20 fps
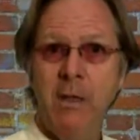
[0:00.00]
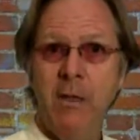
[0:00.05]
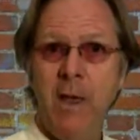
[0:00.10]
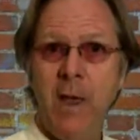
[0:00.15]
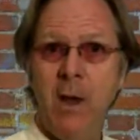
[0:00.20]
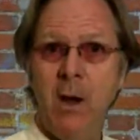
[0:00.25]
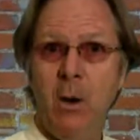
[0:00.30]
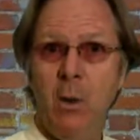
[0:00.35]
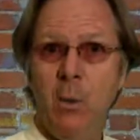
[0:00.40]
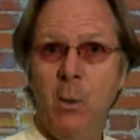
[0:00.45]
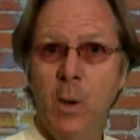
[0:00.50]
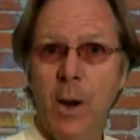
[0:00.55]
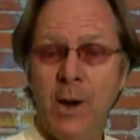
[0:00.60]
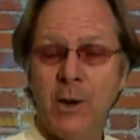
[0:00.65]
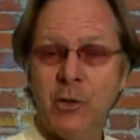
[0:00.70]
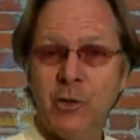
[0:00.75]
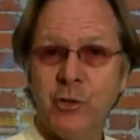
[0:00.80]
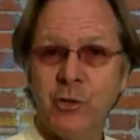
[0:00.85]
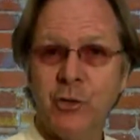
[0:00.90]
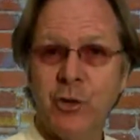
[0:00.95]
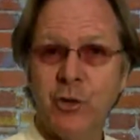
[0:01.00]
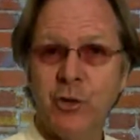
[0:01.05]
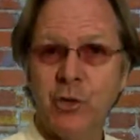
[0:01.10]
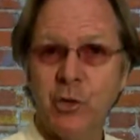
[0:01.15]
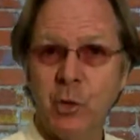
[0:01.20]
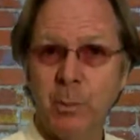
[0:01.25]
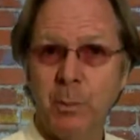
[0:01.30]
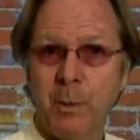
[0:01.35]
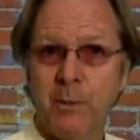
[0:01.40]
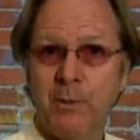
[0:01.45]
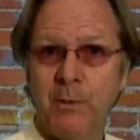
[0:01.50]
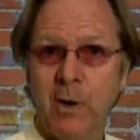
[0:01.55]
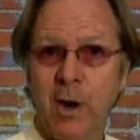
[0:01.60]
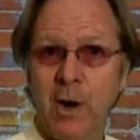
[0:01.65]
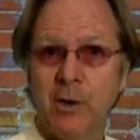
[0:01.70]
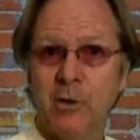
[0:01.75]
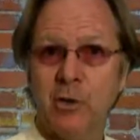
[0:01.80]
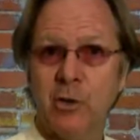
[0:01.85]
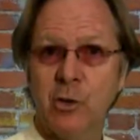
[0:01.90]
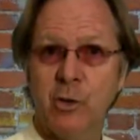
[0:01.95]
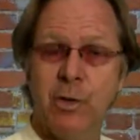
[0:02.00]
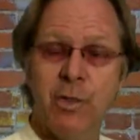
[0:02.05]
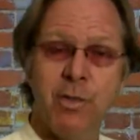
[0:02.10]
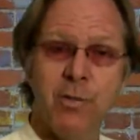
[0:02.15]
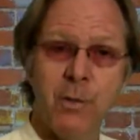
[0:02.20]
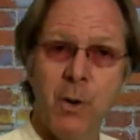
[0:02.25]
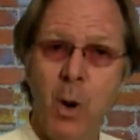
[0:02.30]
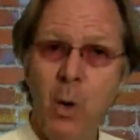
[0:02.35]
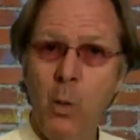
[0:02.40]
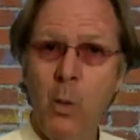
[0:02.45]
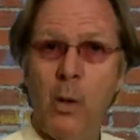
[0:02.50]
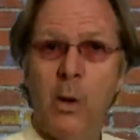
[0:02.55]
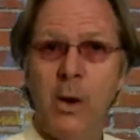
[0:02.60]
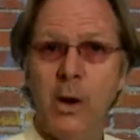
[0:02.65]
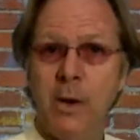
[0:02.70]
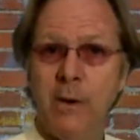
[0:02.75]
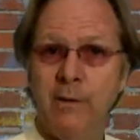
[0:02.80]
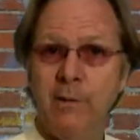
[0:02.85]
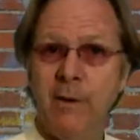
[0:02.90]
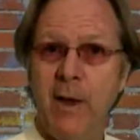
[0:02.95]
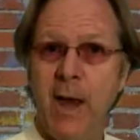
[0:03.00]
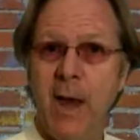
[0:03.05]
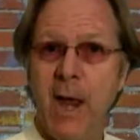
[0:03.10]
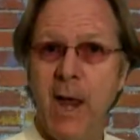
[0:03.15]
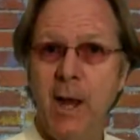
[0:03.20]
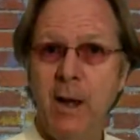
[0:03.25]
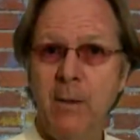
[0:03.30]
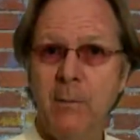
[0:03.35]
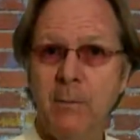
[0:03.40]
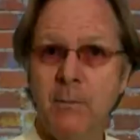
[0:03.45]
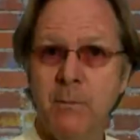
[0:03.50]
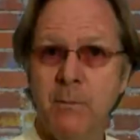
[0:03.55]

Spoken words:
They arrest the supervisor, throw her in a van.